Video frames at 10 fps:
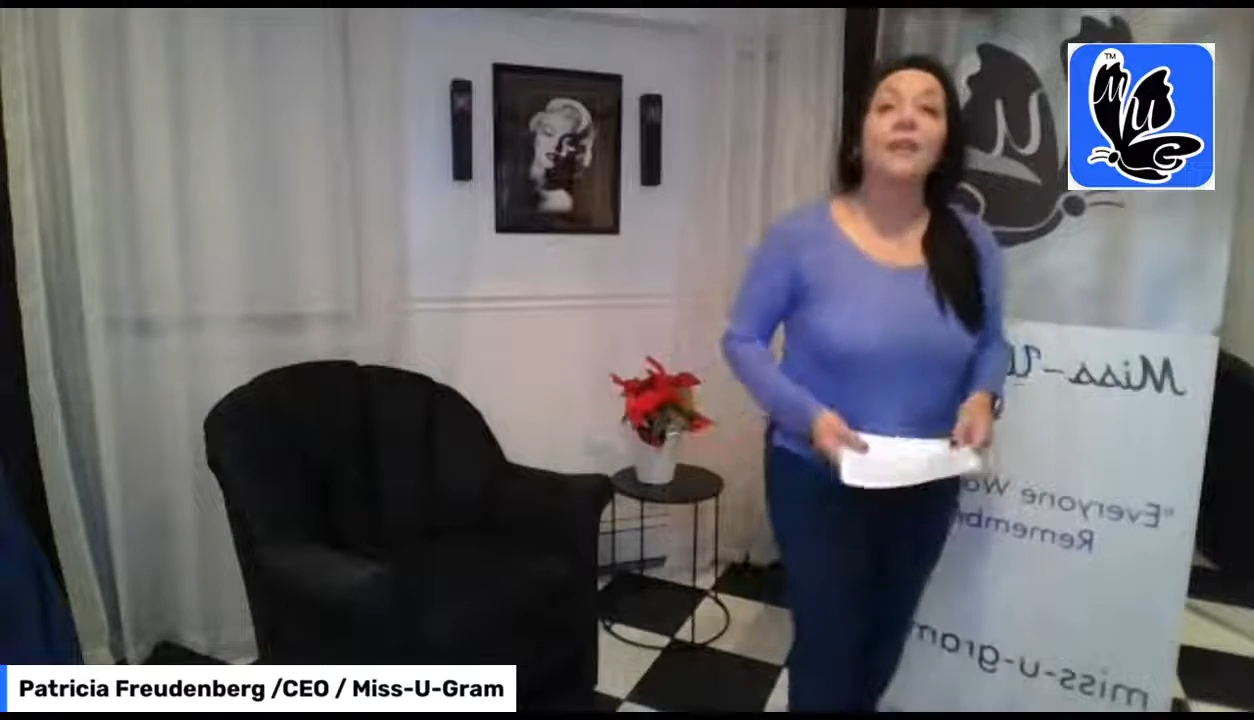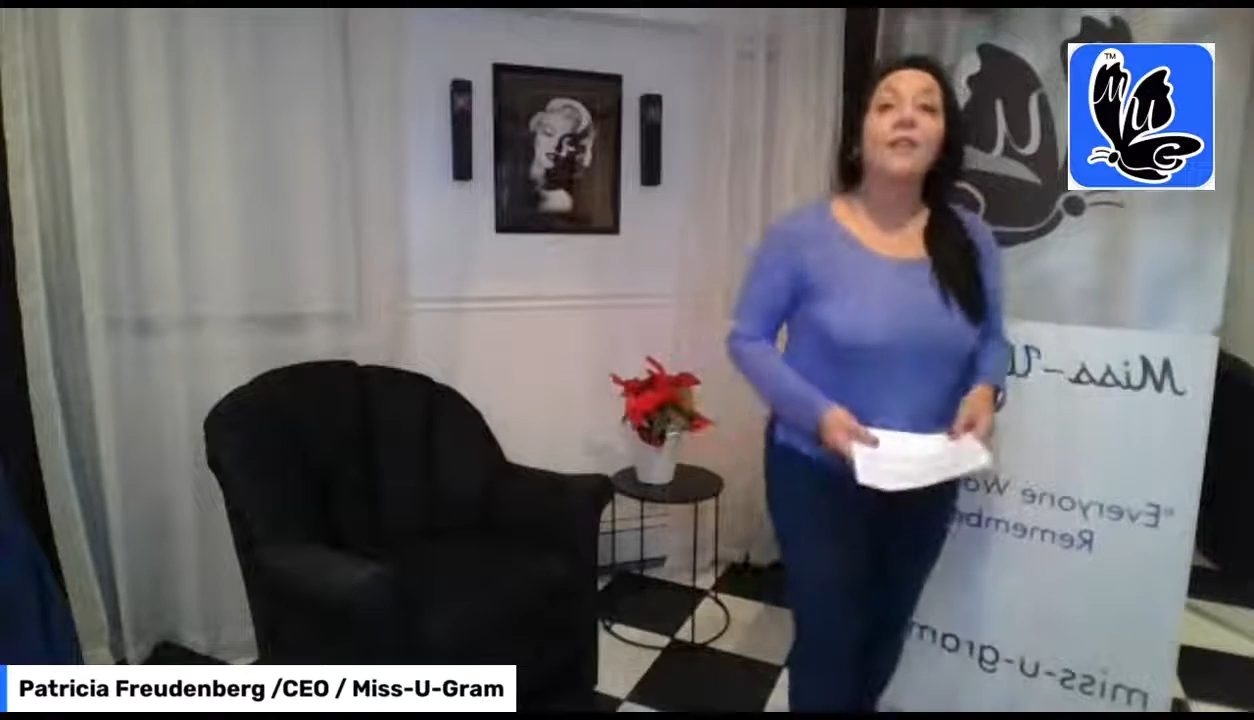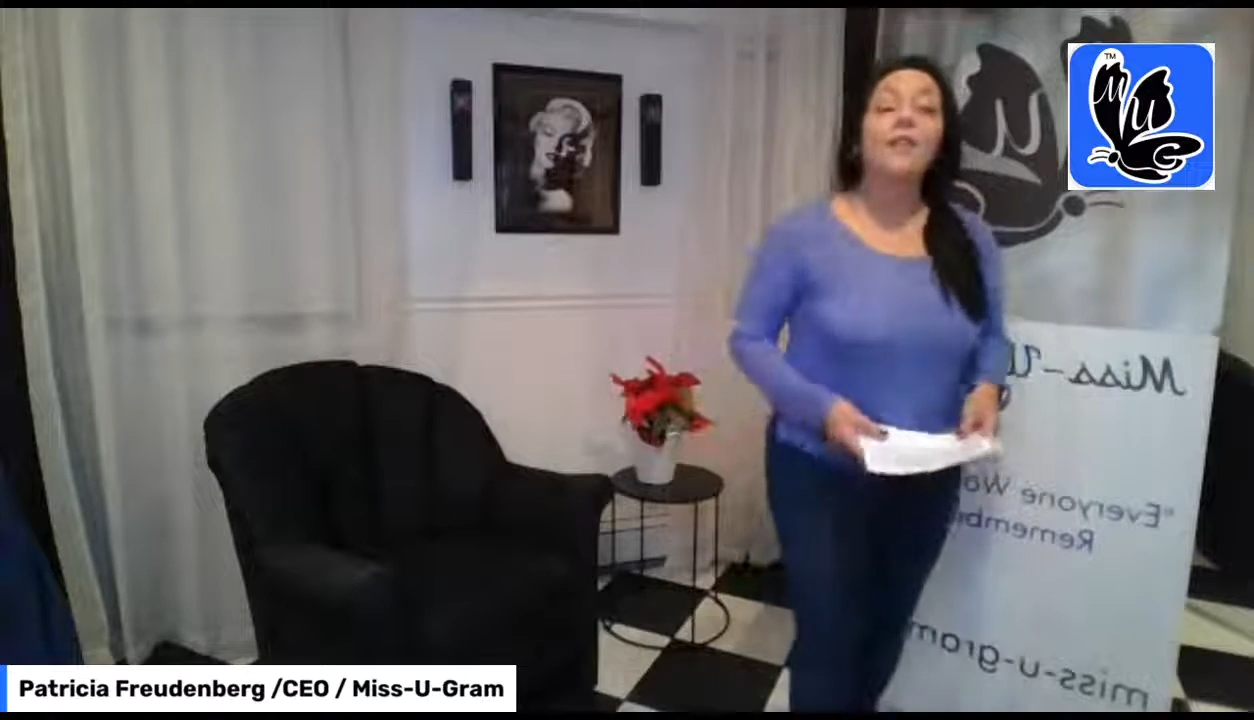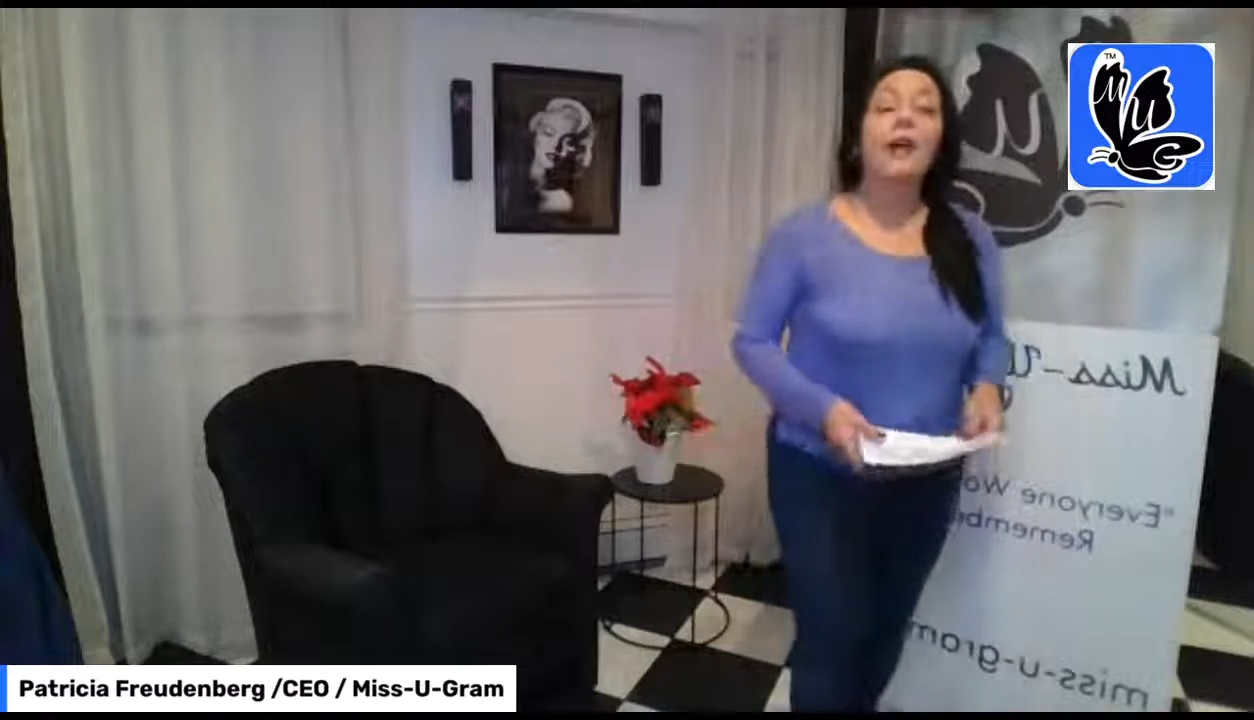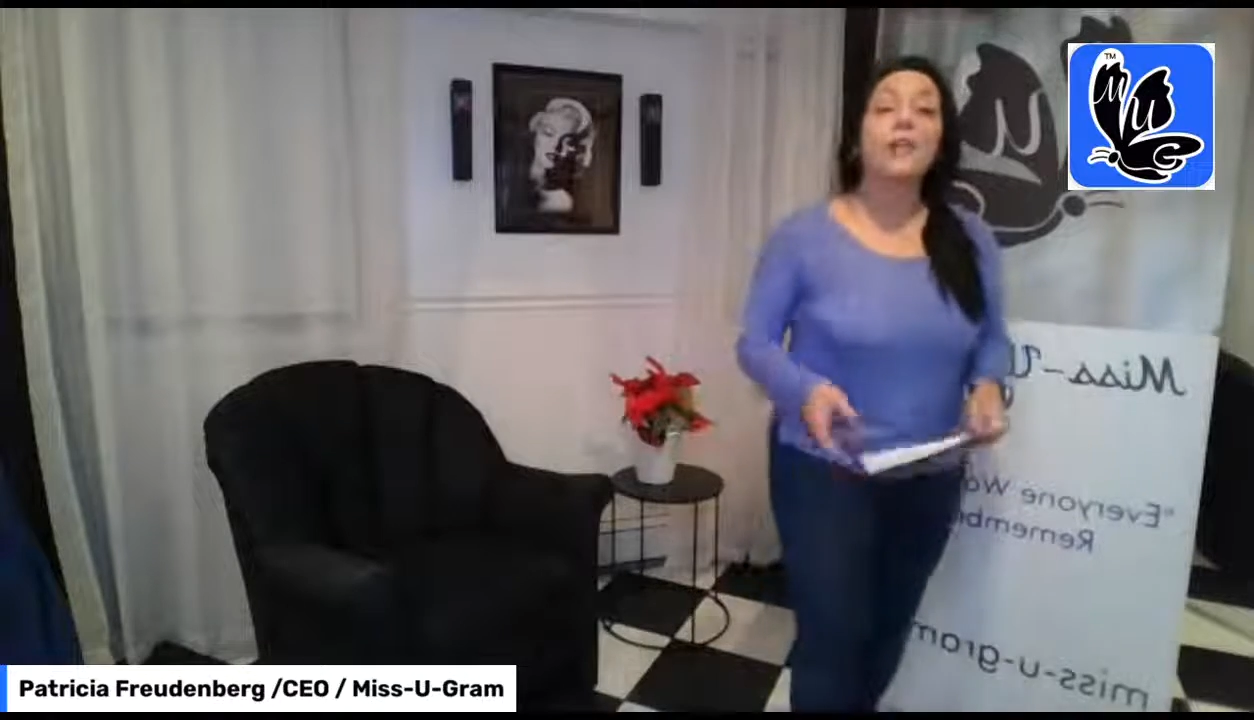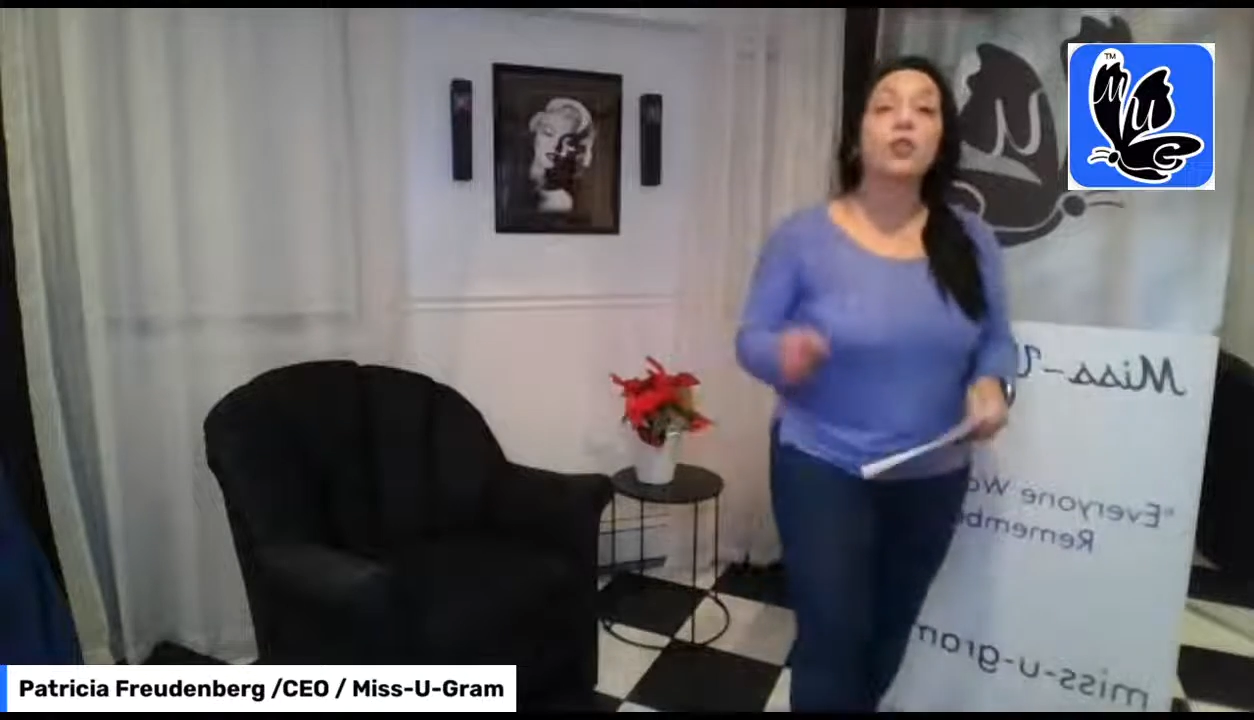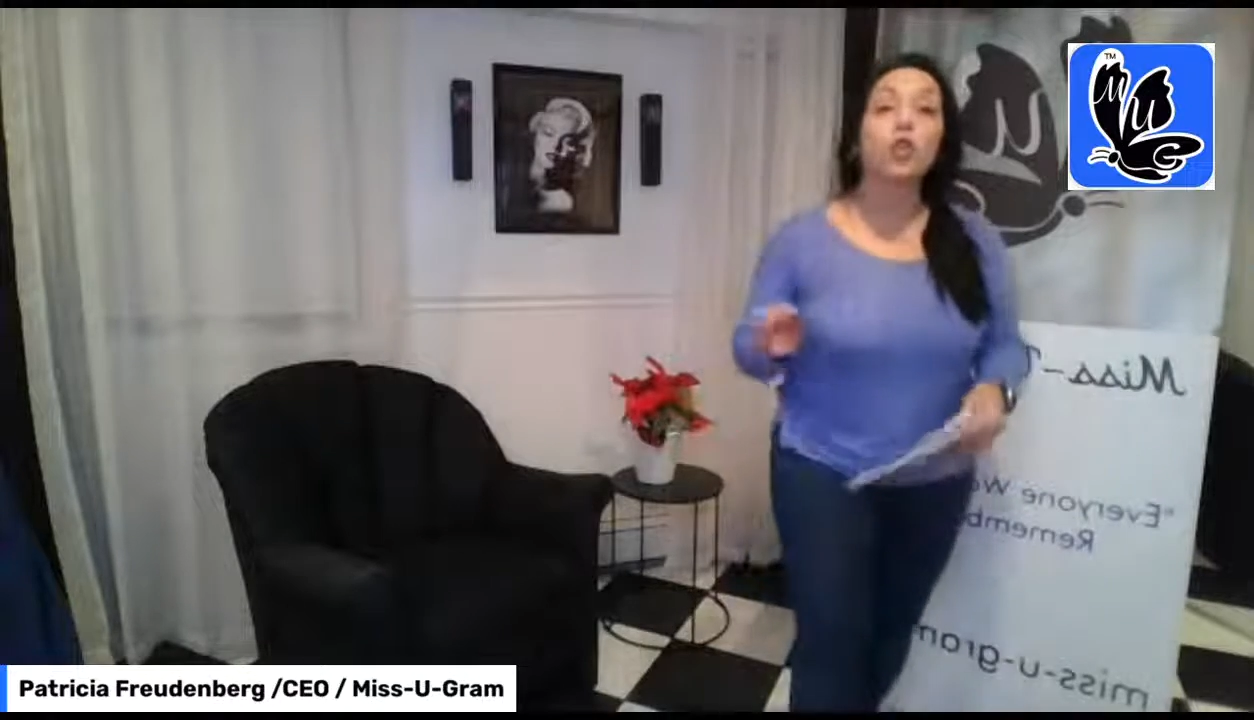that is